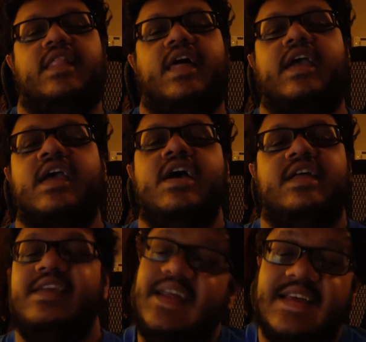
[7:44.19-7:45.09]
Like,
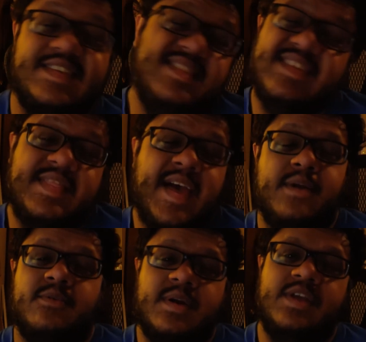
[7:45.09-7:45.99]
DNS isn't that
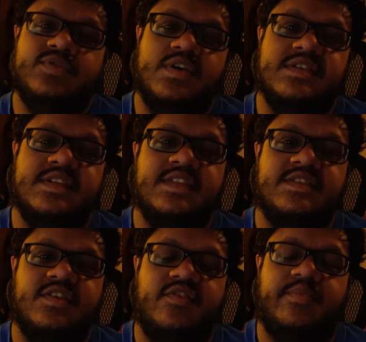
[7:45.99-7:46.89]
resource
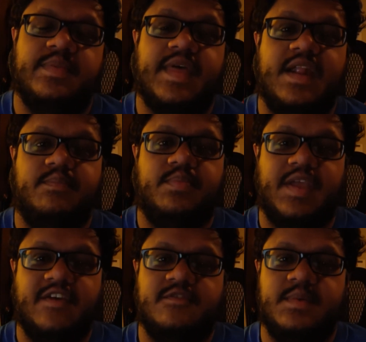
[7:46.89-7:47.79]
intensive, but that
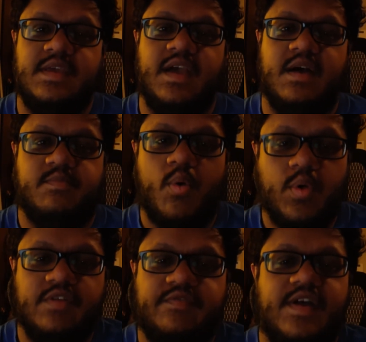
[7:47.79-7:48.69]
gives me a
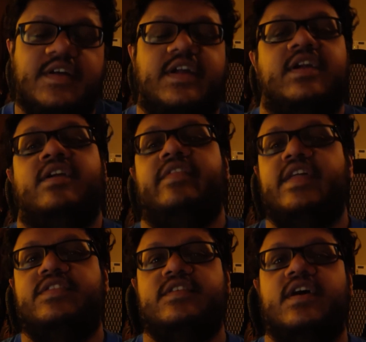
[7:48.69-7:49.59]
point of failure
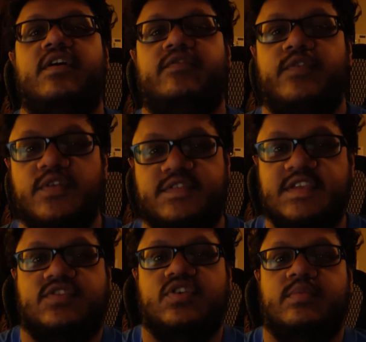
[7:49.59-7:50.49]
that's a full
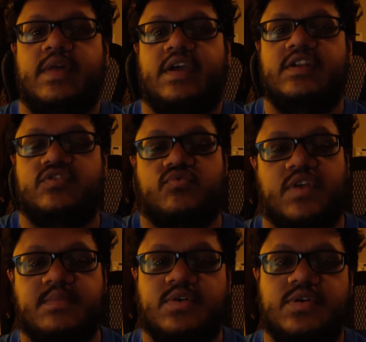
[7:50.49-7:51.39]
system that can just
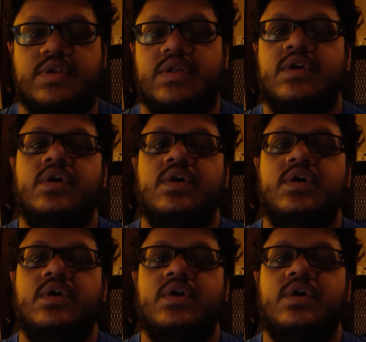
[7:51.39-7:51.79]
reboot